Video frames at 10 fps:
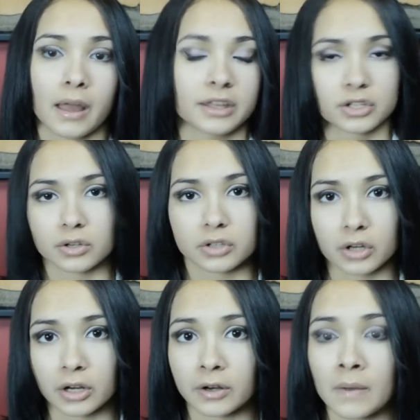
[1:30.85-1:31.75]
it's your
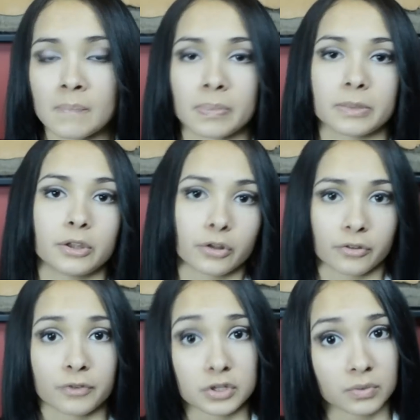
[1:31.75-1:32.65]
turn, you're
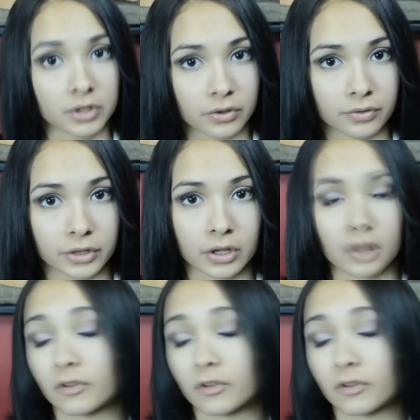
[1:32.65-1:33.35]
the first one to reveal.